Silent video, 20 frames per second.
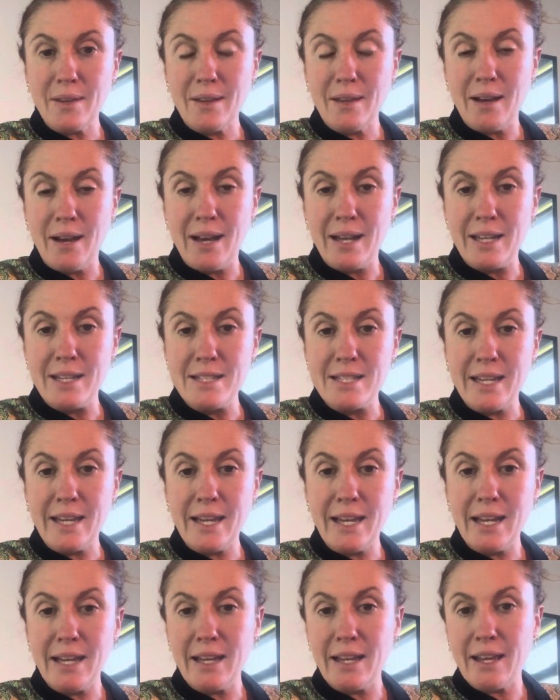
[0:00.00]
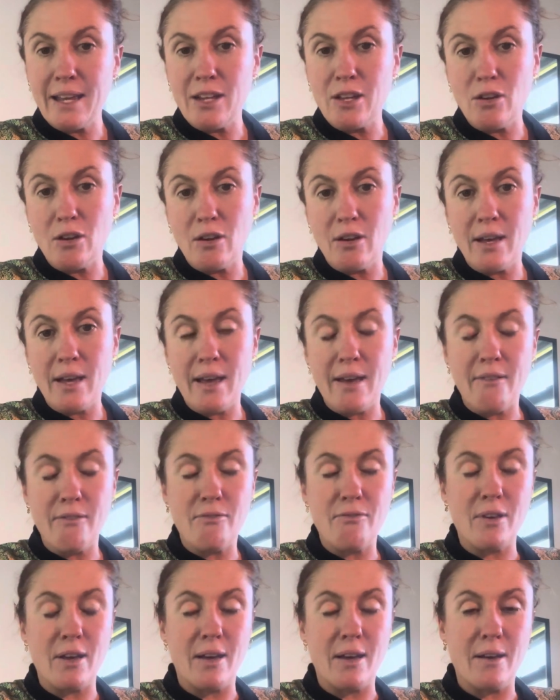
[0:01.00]
eyelids are healing, and you have
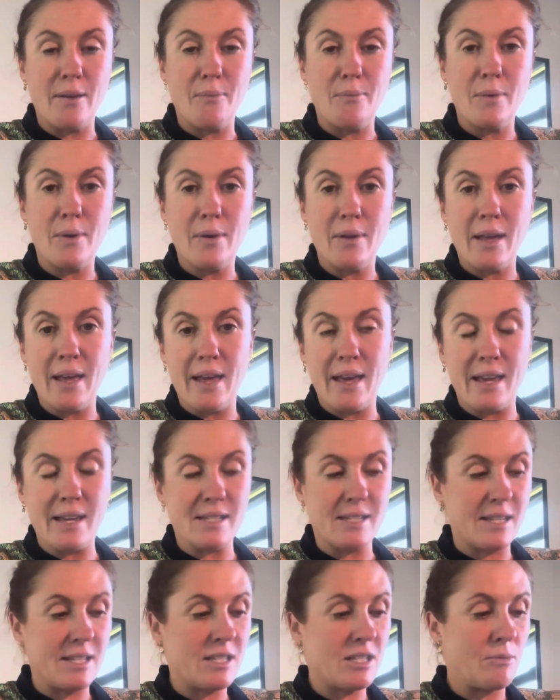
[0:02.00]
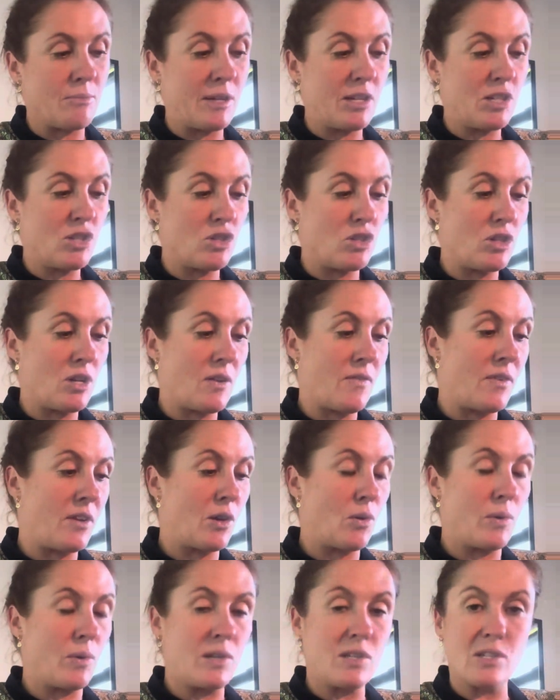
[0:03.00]
access to me should you have any
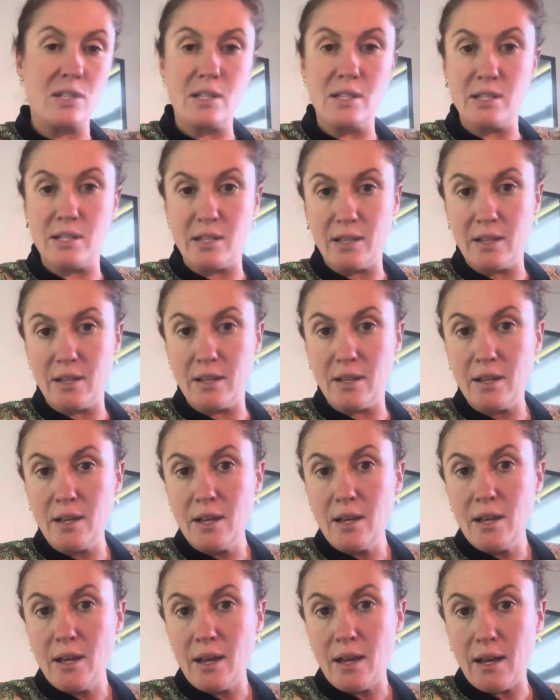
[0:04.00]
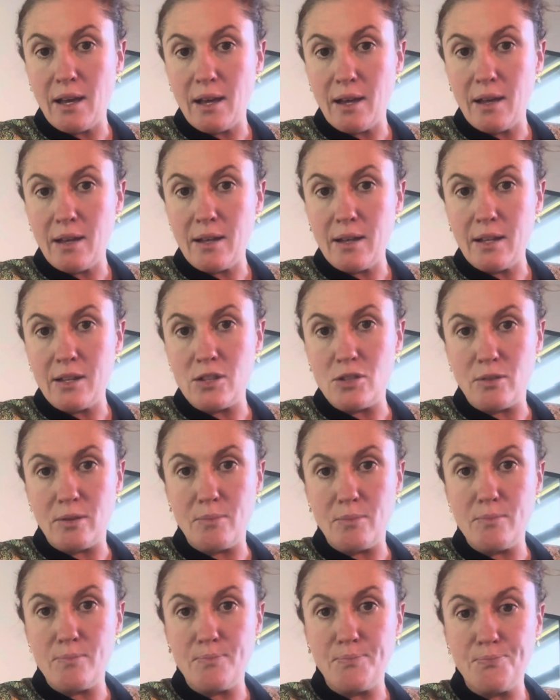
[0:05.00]
questions in the
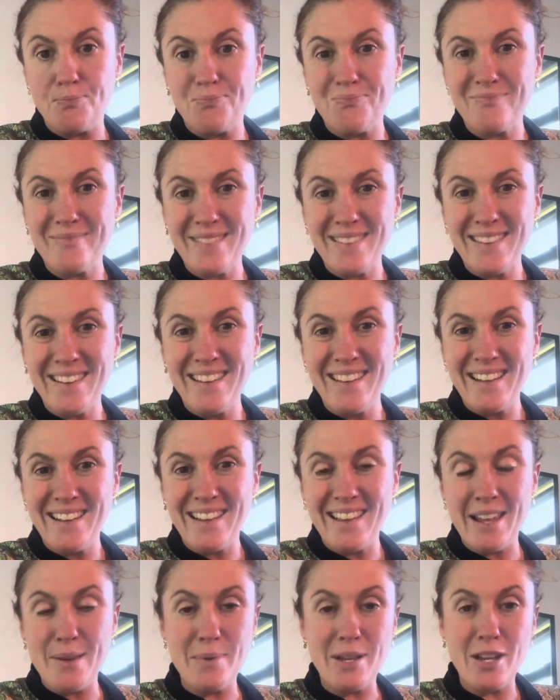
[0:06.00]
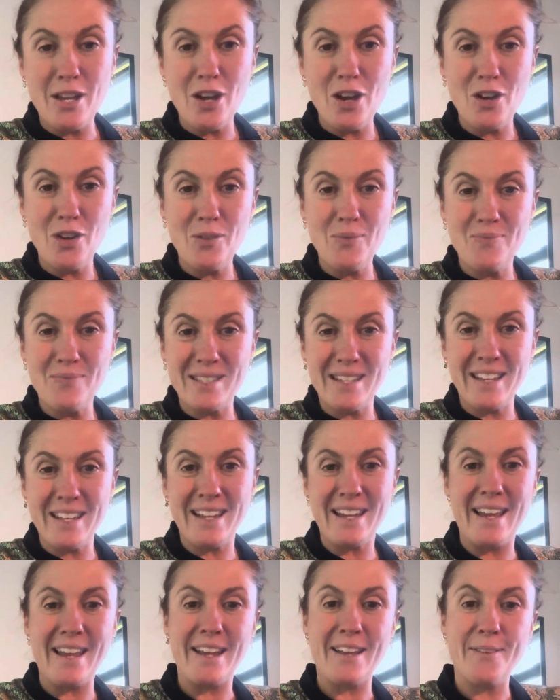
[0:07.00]
interim. Let me know. See you
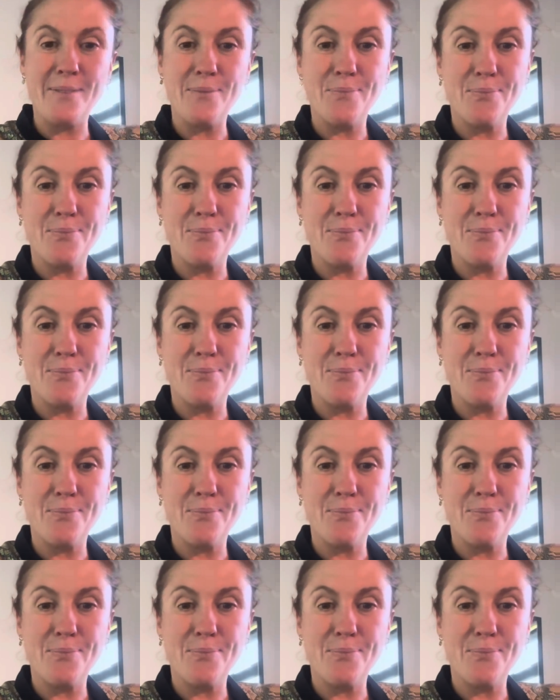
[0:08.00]
later.